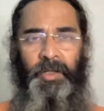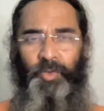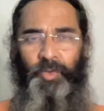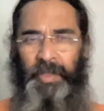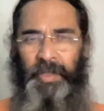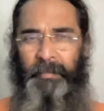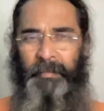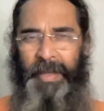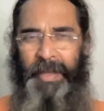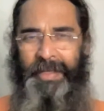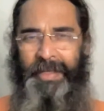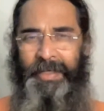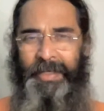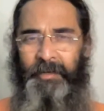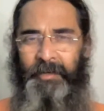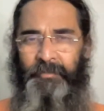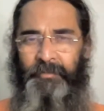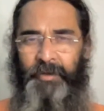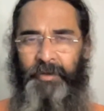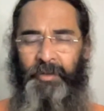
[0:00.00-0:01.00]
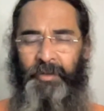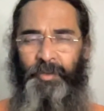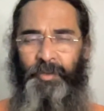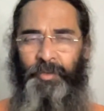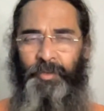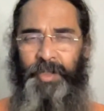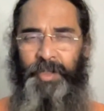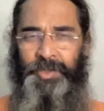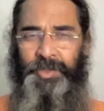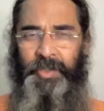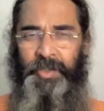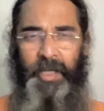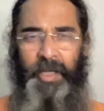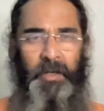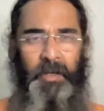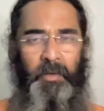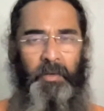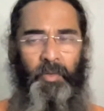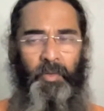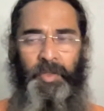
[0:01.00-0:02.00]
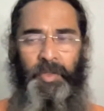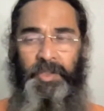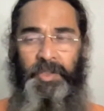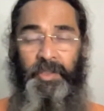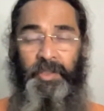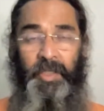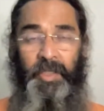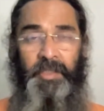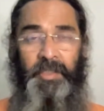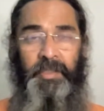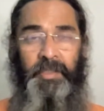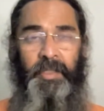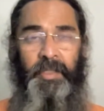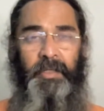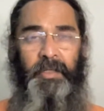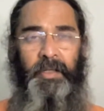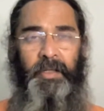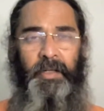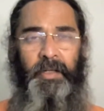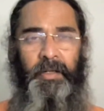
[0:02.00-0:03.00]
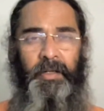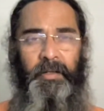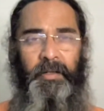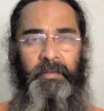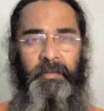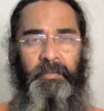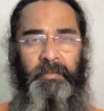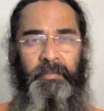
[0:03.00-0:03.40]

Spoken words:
Do they make any effort to reach there? No, it's naishargika.